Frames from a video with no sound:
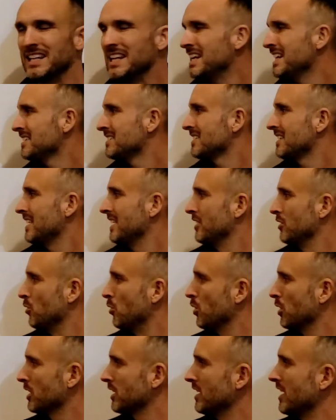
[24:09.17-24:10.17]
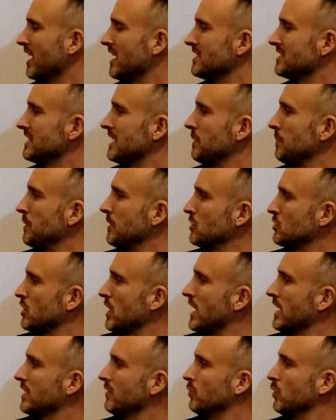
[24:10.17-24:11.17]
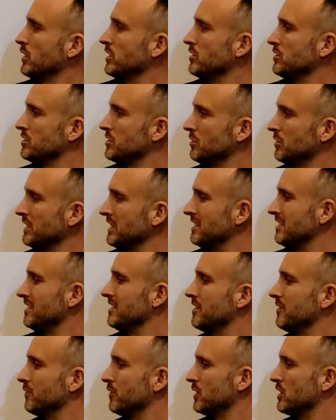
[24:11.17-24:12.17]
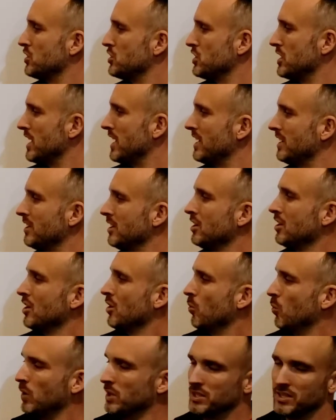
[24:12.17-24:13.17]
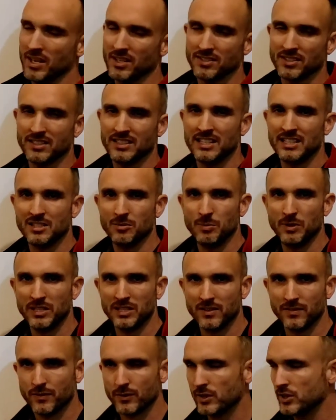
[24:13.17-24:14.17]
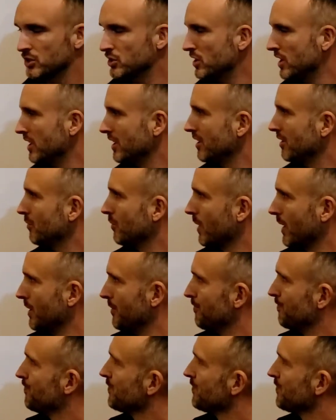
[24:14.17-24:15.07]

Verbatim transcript: neat and organized, keeping track of what you still need to differentiate, what doesn't need to be differentiated, right?